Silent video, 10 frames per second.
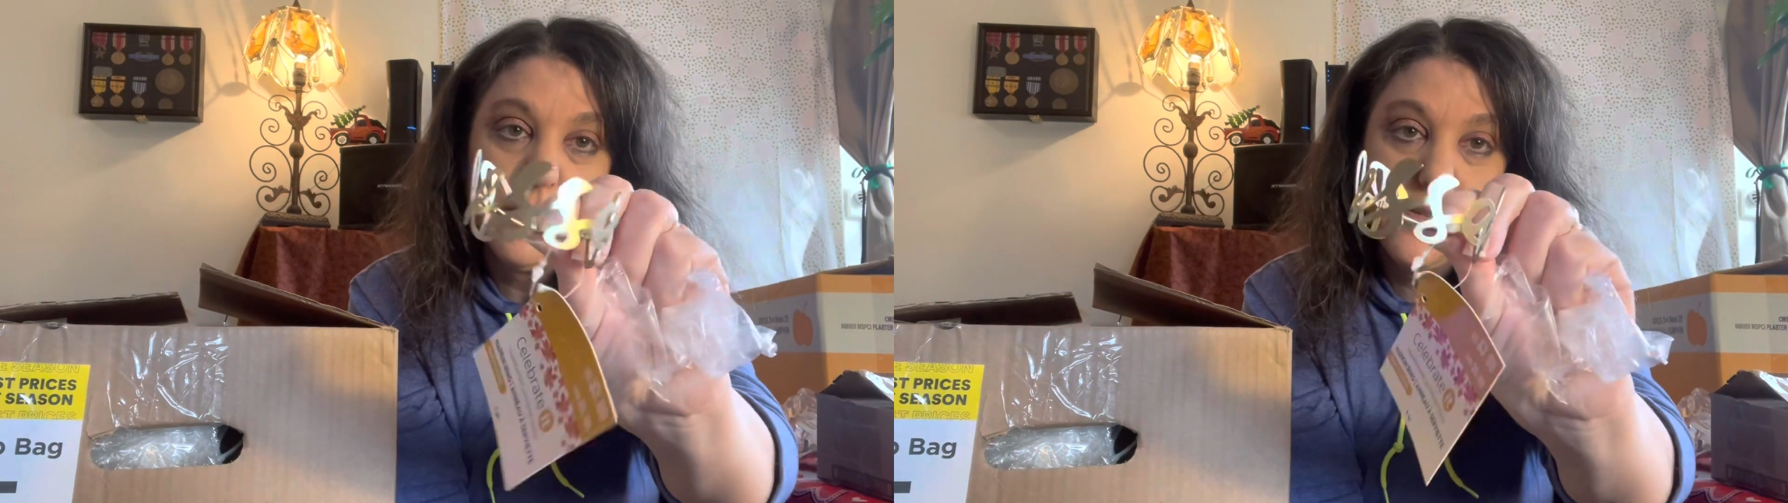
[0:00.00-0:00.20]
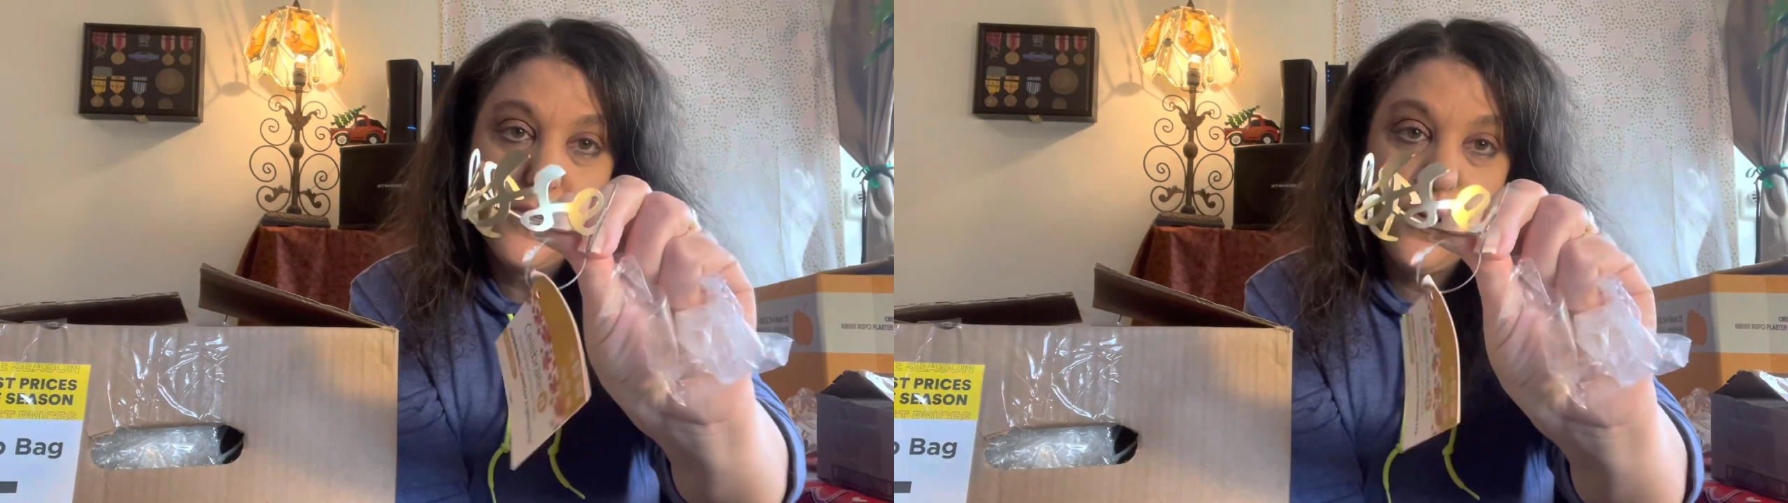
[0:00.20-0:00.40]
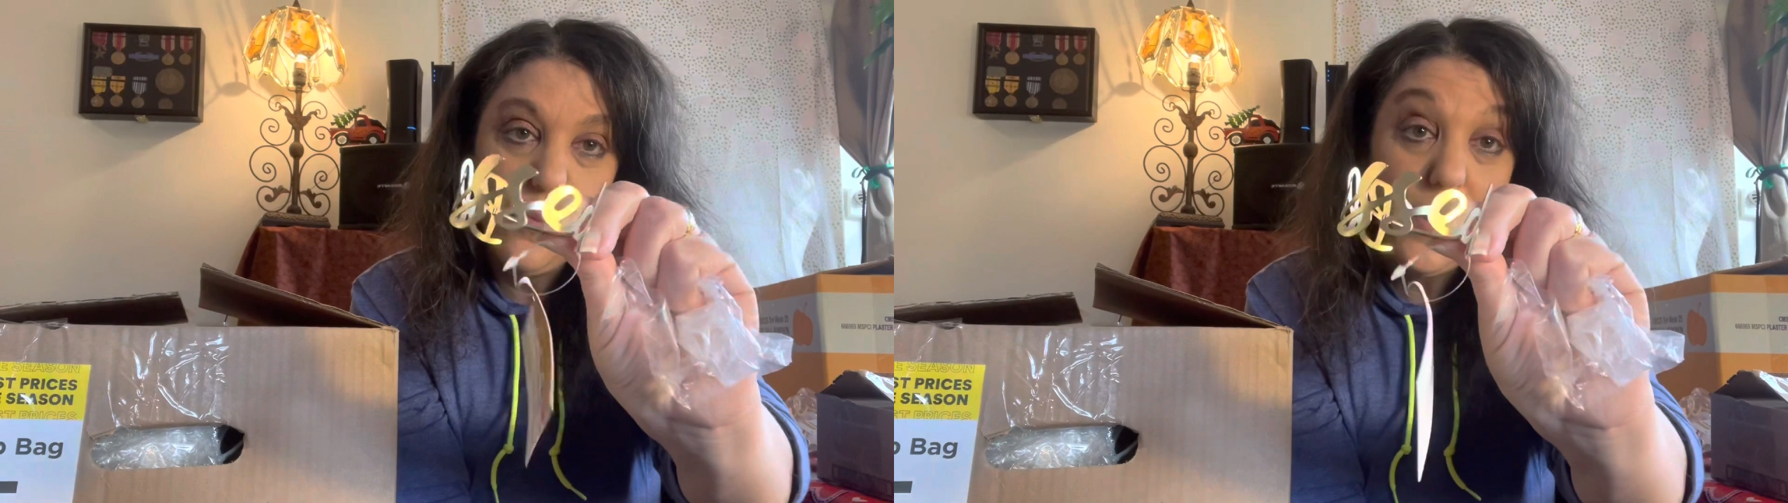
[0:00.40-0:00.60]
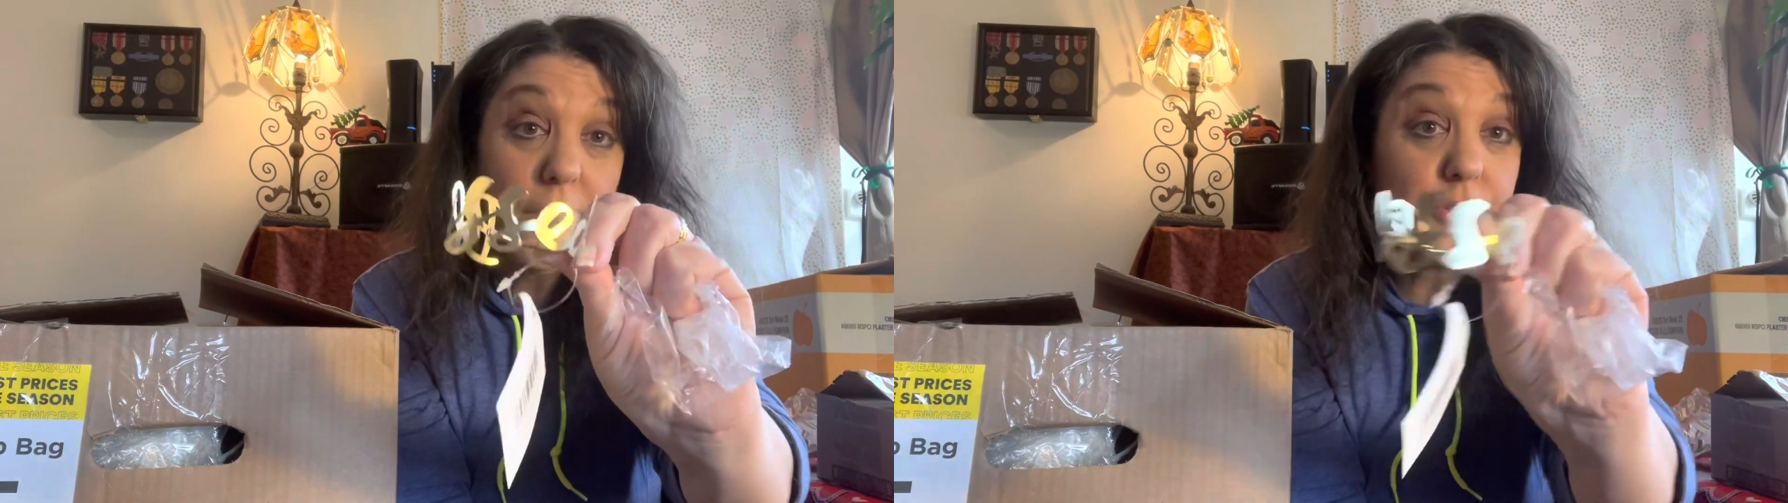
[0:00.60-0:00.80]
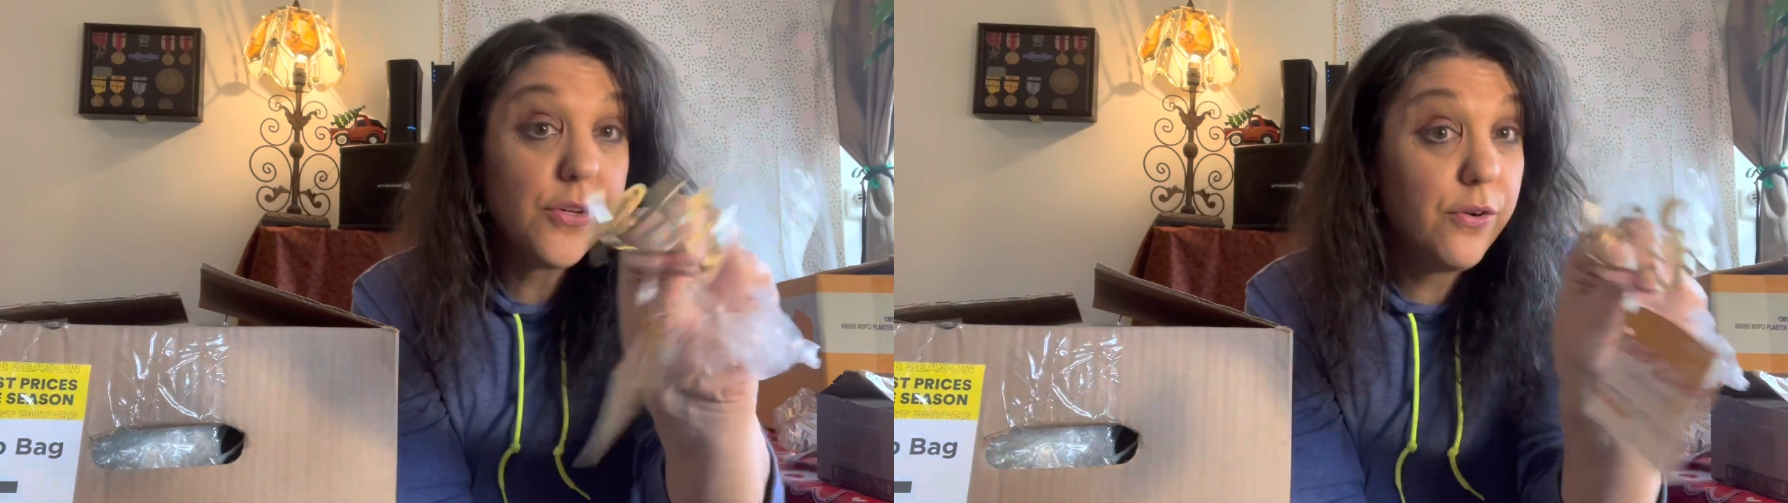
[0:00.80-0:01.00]
So we
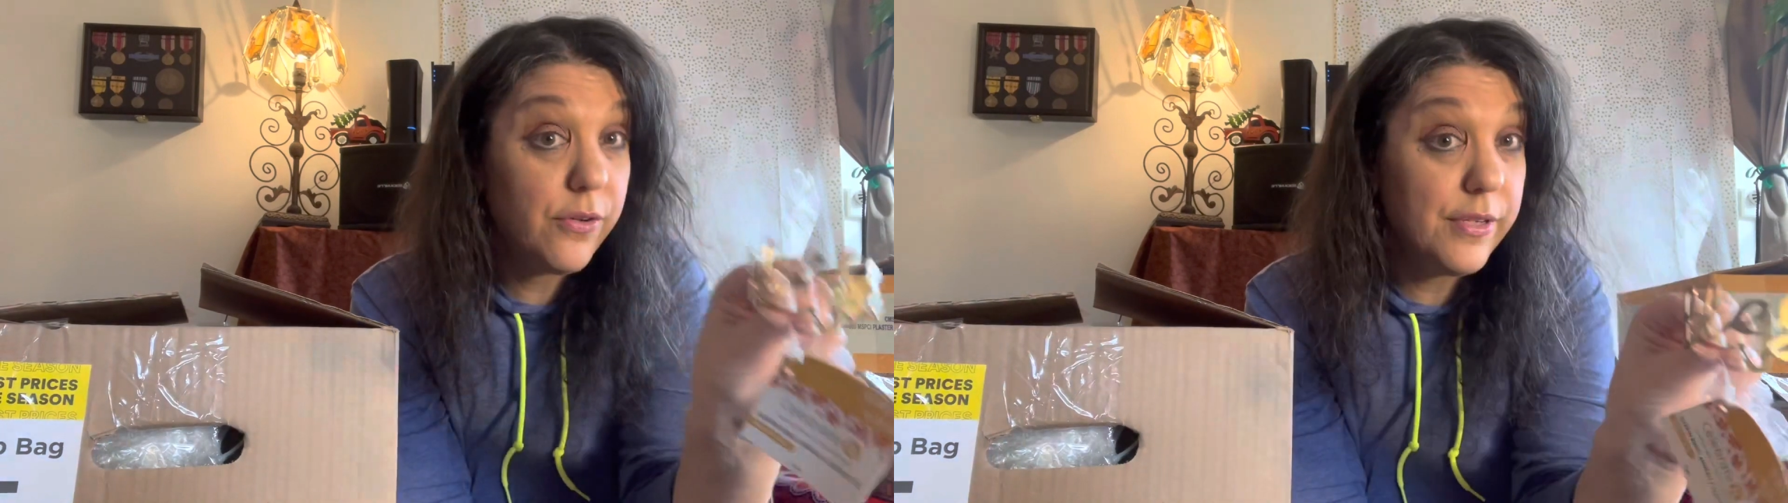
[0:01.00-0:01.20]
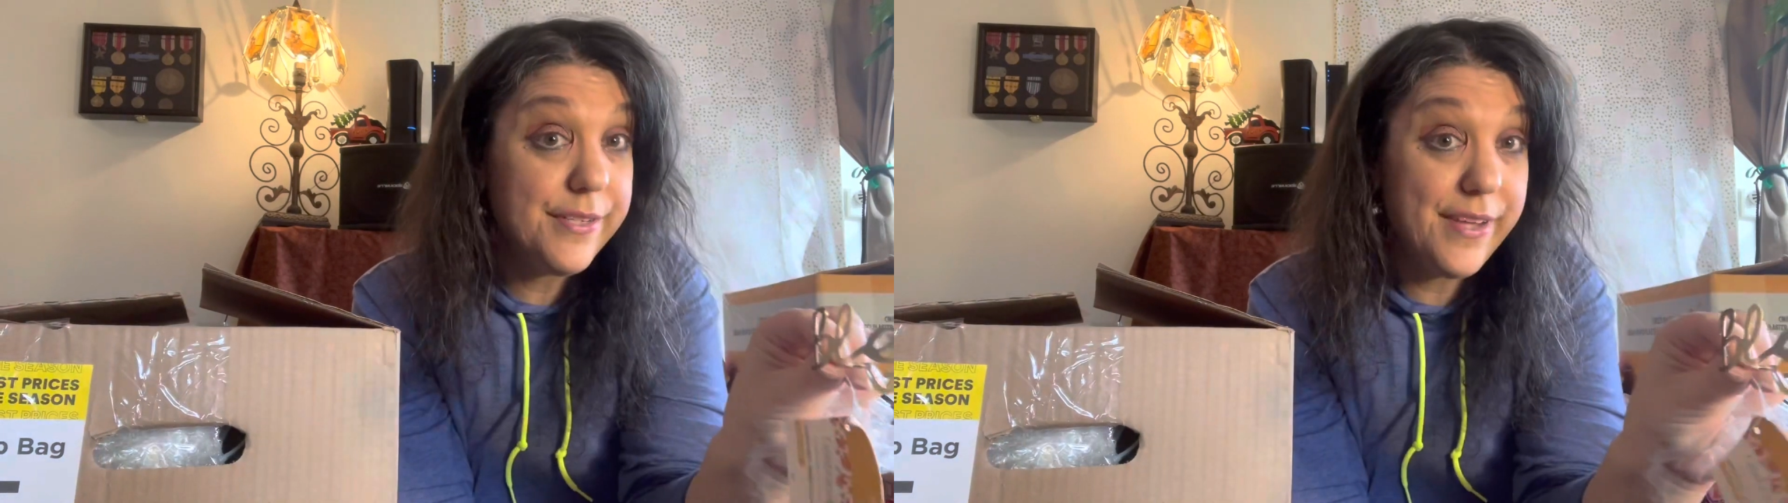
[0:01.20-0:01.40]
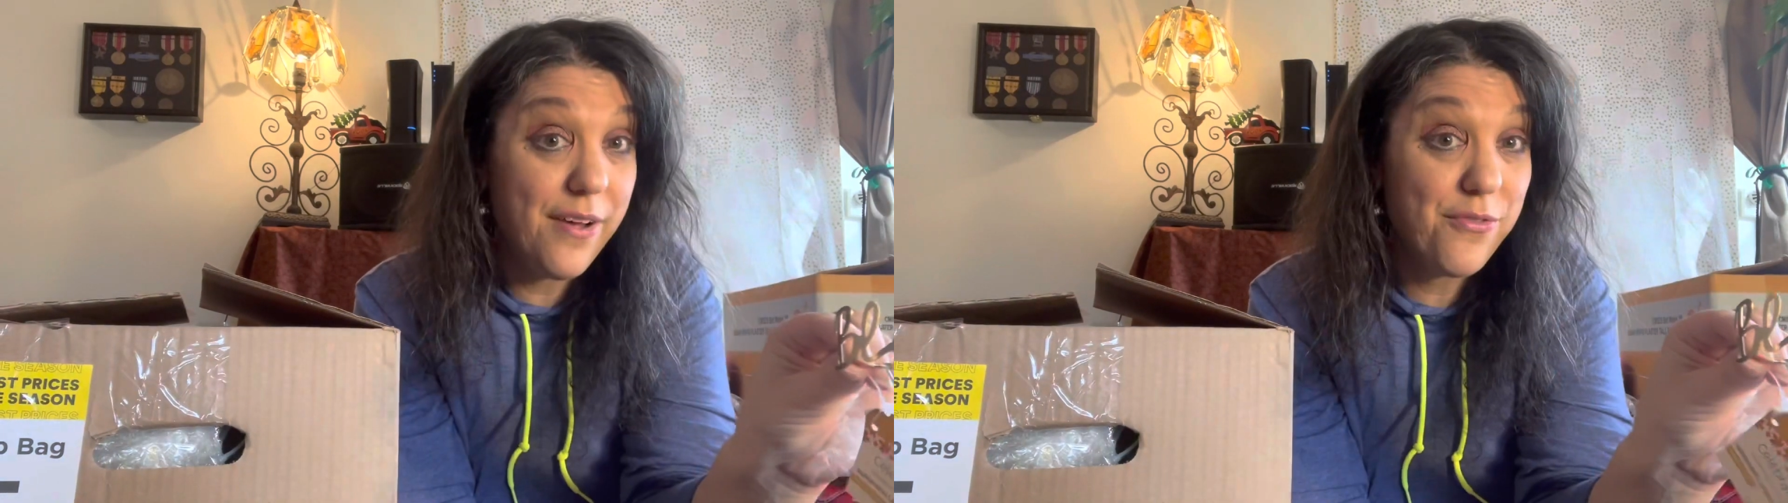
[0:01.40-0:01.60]
are totally set